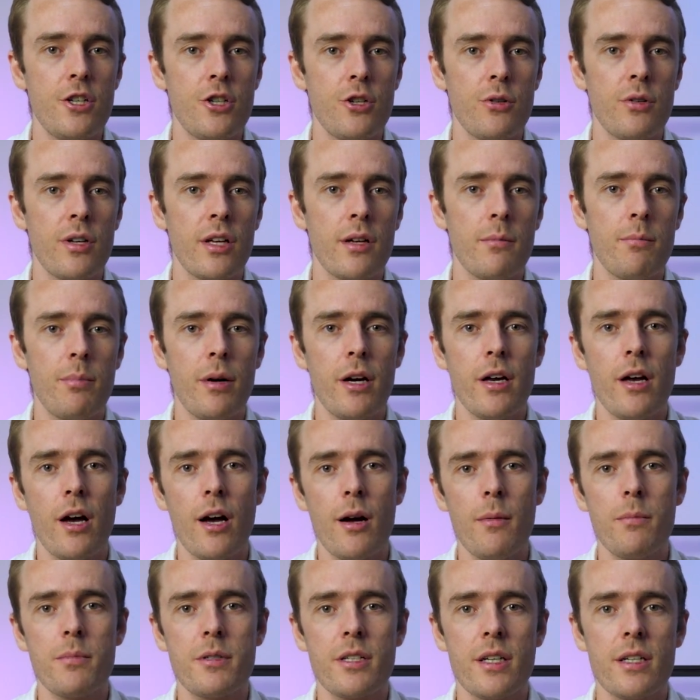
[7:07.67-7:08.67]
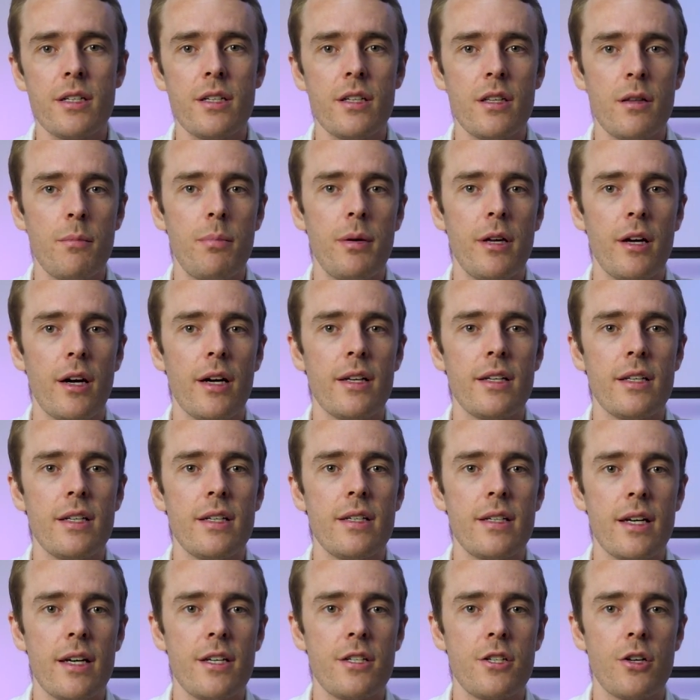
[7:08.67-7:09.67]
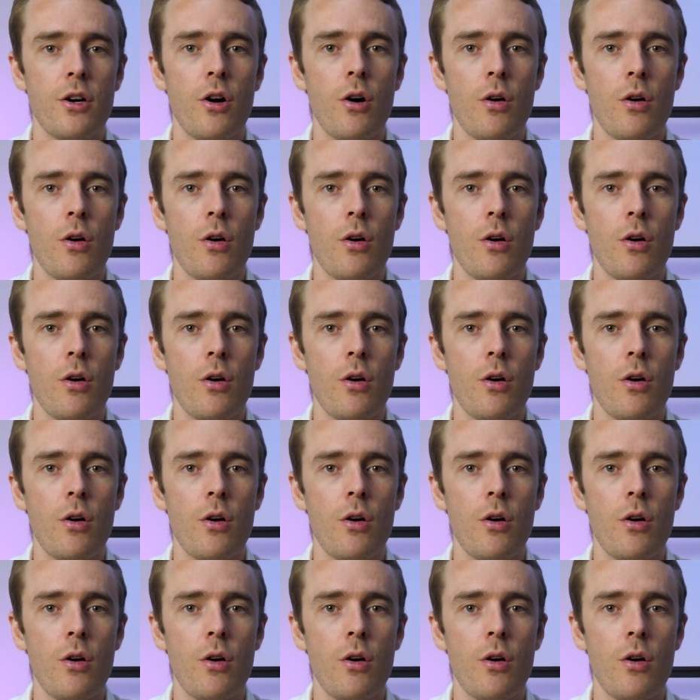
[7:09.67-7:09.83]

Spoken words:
tuning by updating the PID data